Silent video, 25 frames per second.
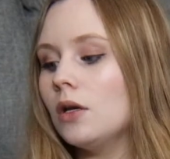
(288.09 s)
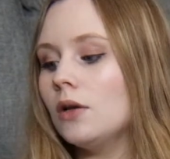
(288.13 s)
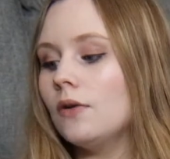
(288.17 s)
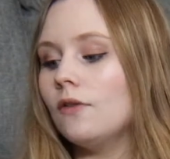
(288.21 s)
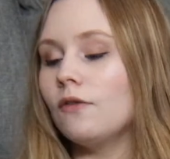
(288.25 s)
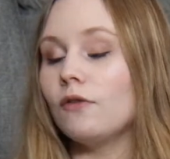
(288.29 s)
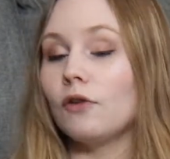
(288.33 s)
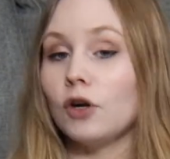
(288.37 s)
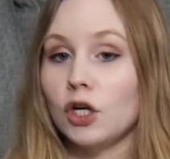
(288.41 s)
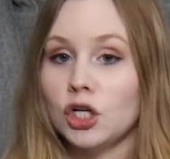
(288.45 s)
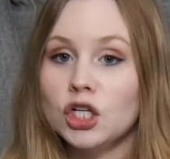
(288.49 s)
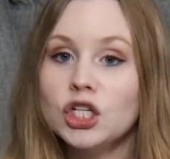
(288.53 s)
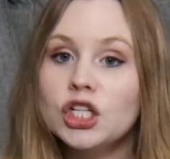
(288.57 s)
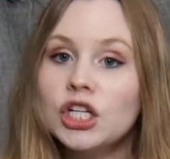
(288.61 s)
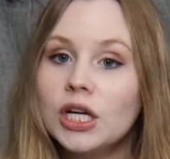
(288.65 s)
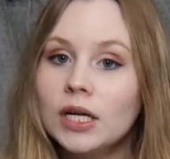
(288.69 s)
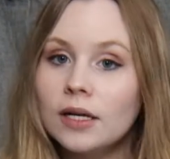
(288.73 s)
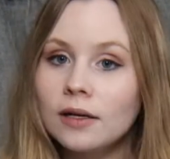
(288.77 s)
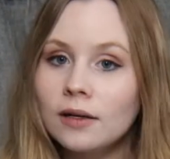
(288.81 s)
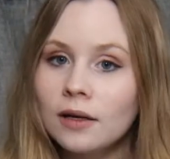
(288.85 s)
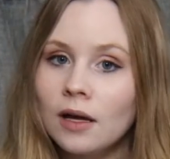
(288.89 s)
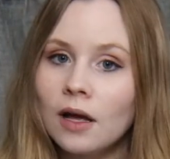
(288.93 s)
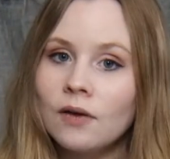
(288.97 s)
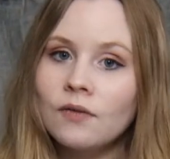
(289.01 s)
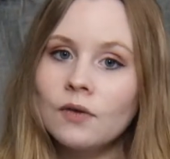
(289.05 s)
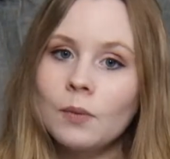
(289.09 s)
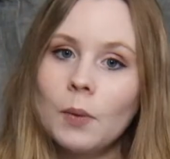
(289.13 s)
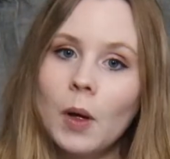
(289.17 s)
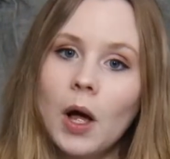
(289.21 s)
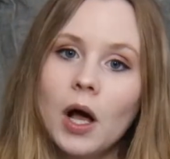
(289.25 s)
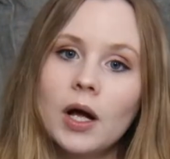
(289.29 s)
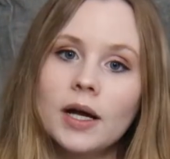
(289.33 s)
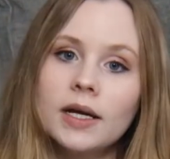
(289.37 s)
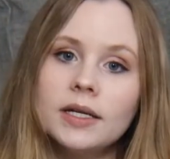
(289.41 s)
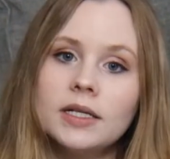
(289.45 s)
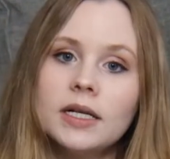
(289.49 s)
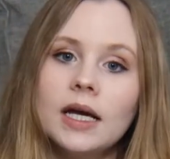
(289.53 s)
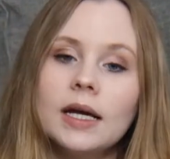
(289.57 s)
version of a
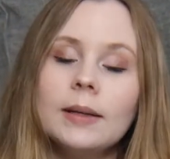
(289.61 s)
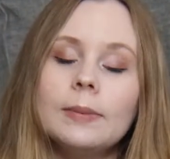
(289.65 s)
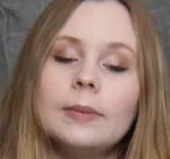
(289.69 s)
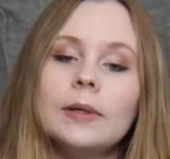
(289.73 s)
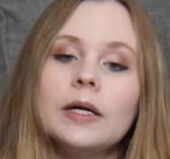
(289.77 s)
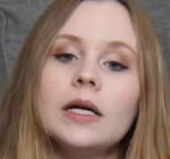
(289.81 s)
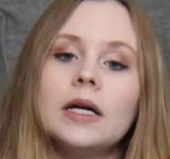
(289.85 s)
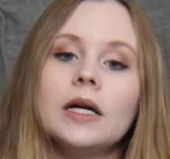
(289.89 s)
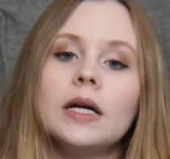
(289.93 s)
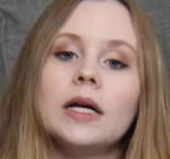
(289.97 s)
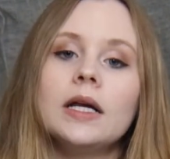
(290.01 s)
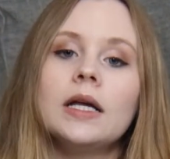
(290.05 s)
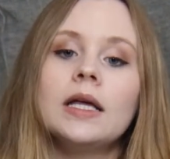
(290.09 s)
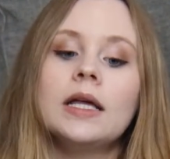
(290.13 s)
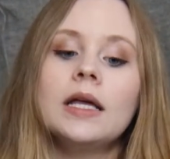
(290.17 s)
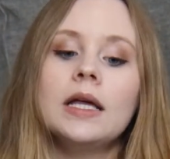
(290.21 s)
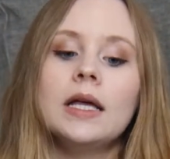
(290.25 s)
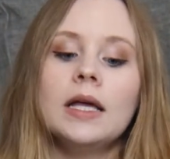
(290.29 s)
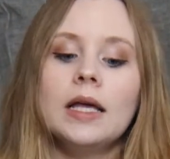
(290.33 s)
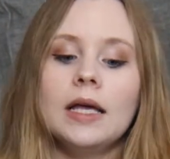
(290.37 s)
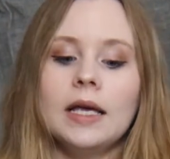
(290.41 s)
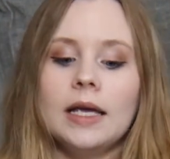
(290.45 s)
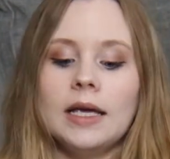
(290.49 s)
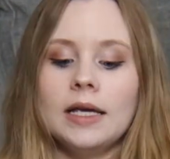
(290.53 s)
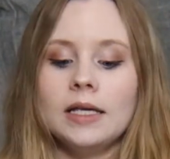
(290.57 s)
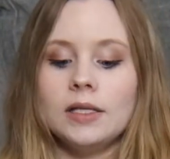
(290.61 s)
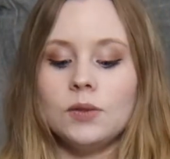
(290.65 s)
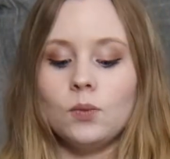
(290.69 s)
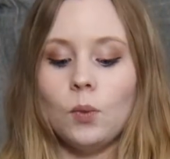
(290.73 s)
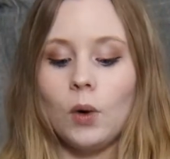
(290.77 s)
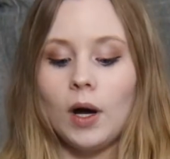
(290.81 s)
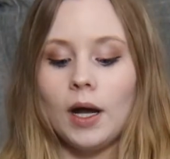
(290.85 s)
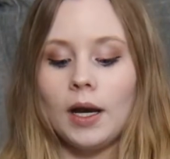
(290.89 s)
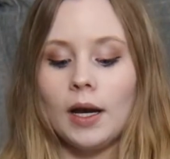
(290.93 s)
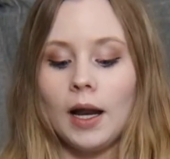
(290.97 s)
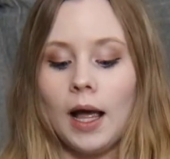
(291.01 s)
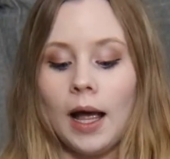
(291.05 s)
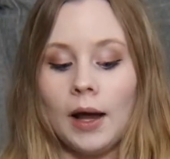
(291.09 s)
pocket diaper is
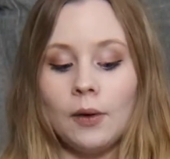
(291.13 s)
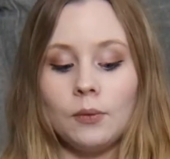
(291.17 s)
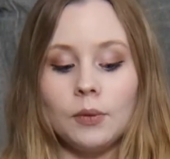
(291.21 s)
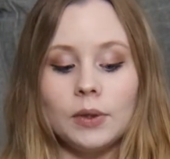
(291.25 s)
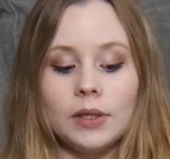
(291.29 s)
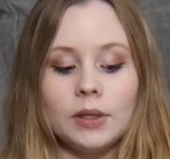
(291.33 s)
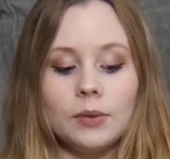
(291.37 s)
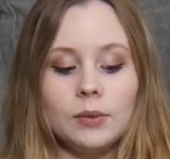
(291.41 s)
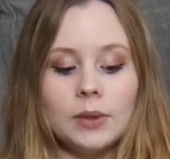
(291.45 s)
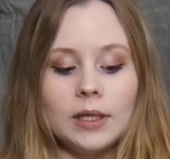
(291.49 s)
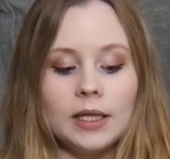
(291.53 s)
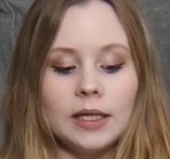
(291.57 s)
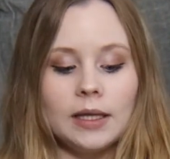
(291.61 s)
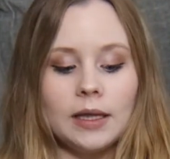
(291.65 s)
one I really, really